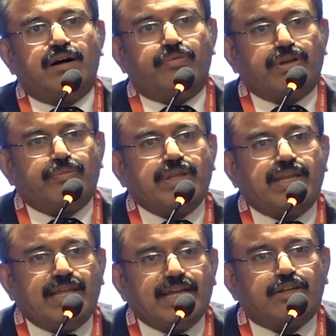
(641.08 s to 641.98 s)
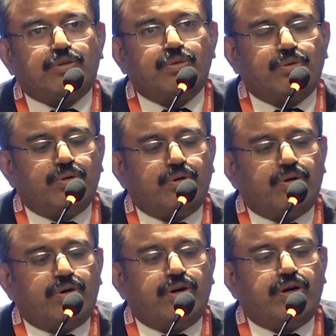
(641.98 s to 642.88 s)
from the neck
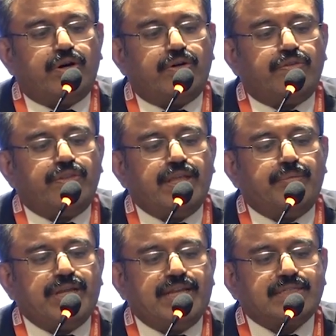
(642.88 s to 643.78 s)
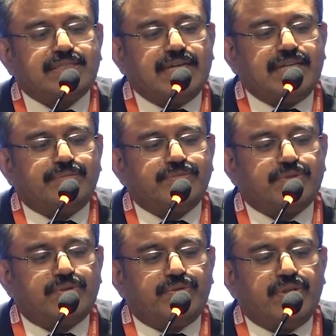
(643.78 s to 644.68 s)
to the mediastinum.
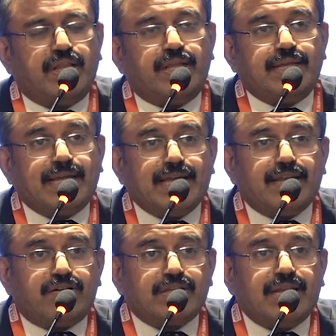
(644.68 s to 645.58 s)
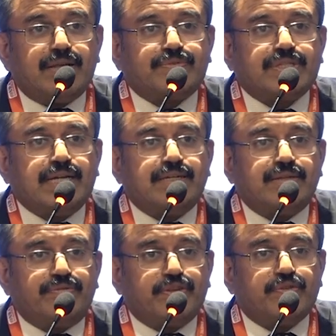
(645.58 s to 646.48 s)
So again on the left side,
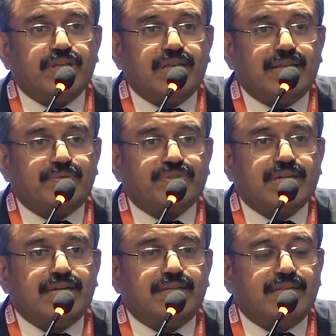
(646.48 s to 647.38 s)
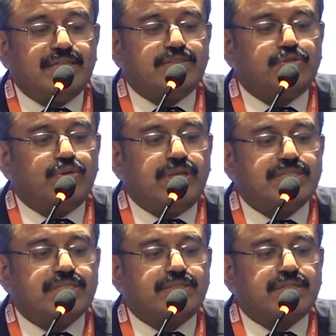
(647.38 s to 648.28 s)
if you see left side, these two
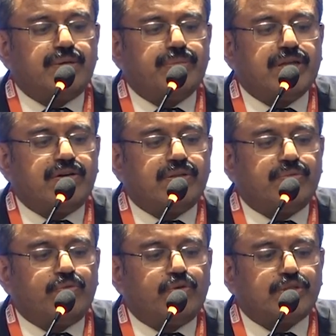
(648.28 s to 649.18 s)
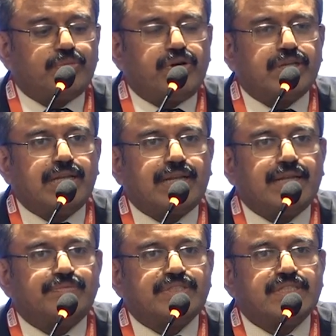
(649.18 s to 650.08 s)
lesions coming on the fourth bronchial
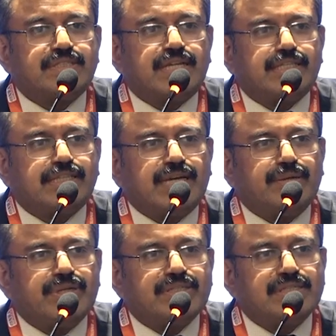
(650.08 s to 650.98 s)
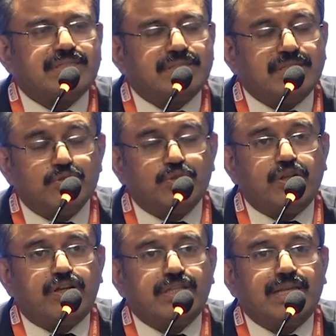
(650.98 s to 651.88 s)
cleft cyst and the thymic cyst
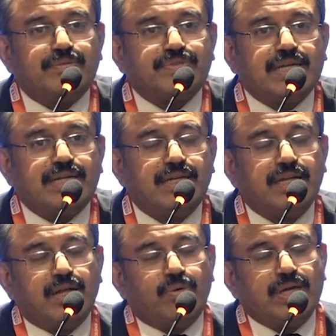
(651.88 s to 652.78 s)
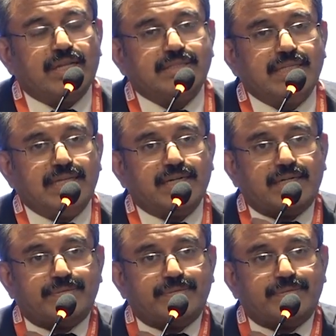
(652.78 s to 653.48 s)
usually on the left side, whereas the